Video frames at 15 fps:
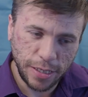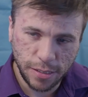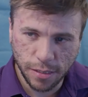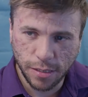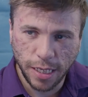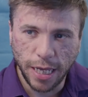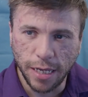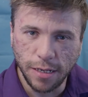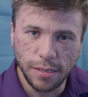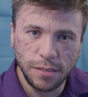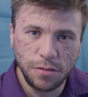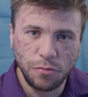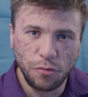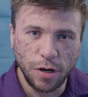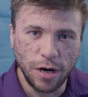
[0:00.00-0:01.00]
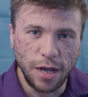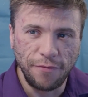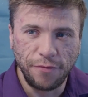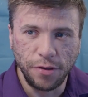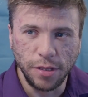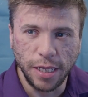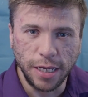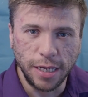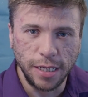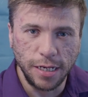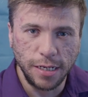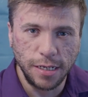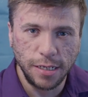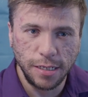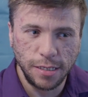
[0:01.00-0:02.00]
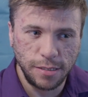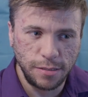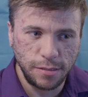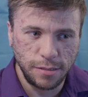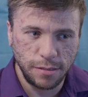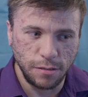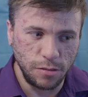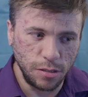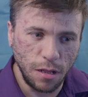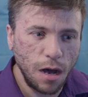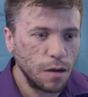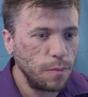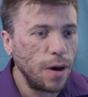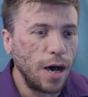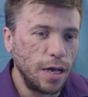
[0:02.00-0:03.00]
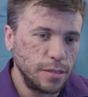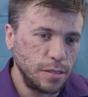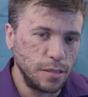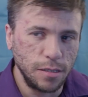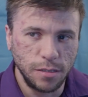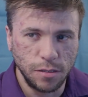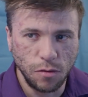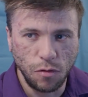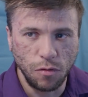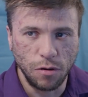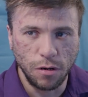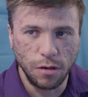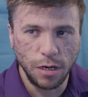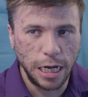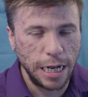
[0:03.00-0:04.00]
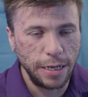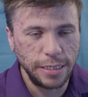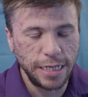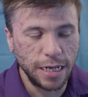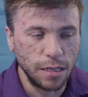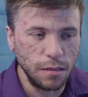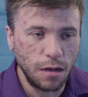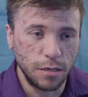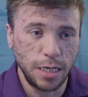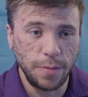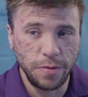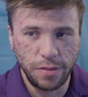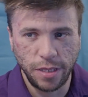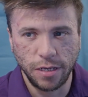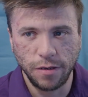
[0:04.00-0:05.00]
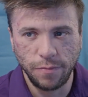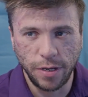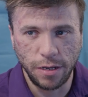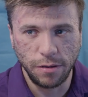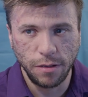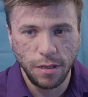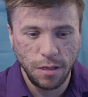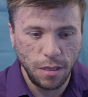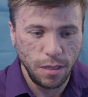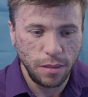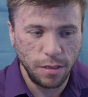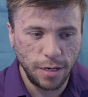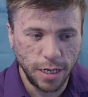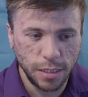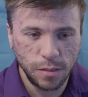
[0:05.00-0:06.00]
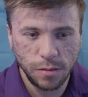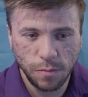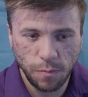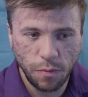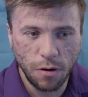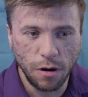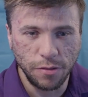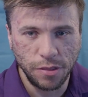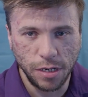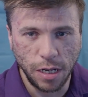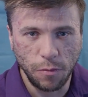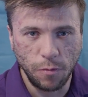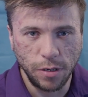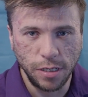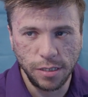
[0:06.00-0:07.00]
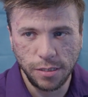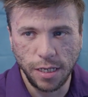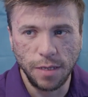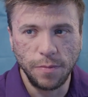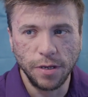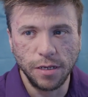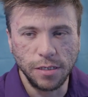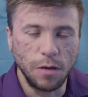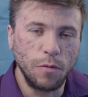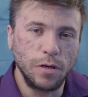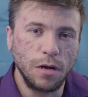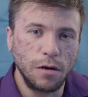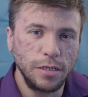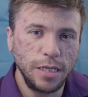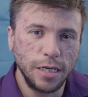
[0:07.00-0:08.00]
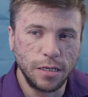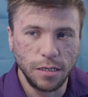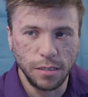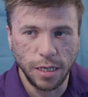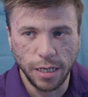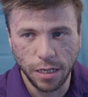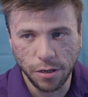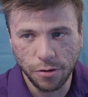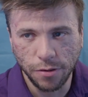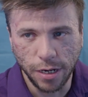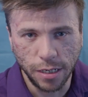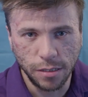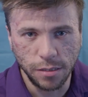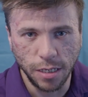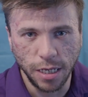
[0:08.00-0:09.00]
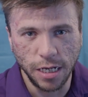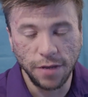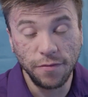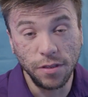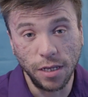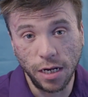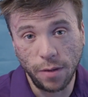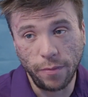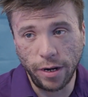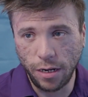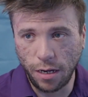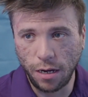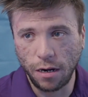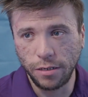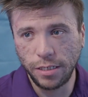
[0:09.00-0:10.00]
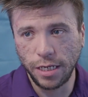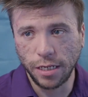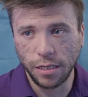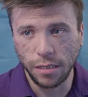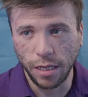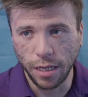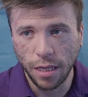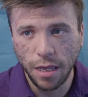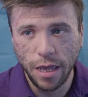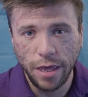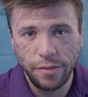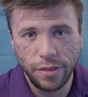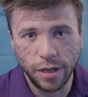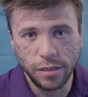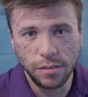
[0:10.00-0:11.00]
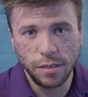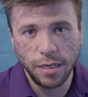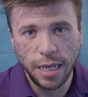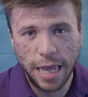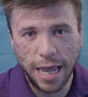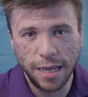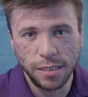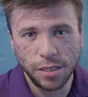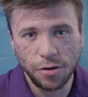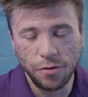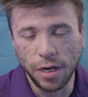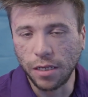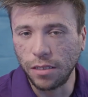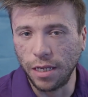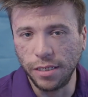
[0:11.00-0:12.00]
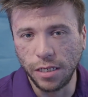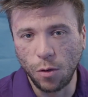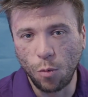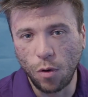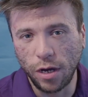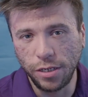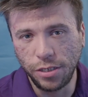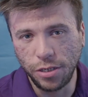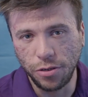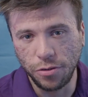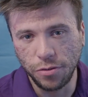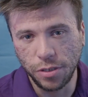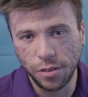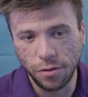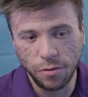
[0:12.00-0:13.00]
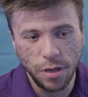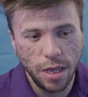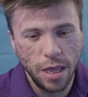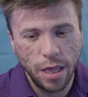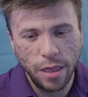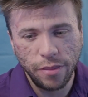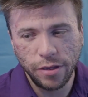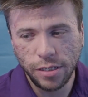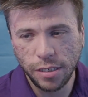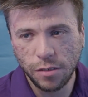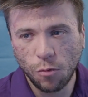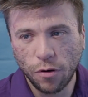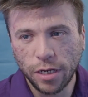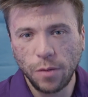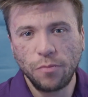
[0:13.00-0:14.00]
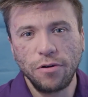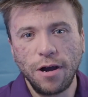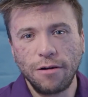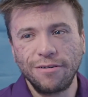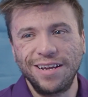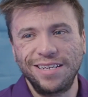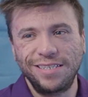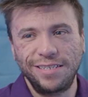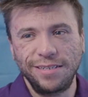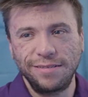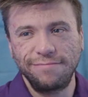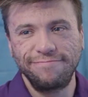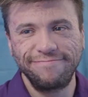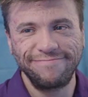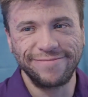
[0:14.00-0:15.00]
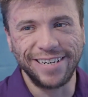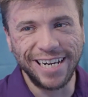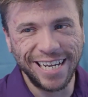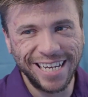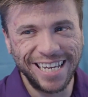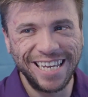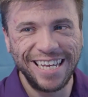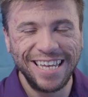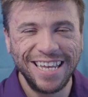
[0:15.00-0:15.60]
basically edits where I feel like there's long pauses, or I take a long time to think about the next part that I want to say because I want to articulate it correctly. And even then I might not articulate things as correctly as I want to. So this is a work in progress, right?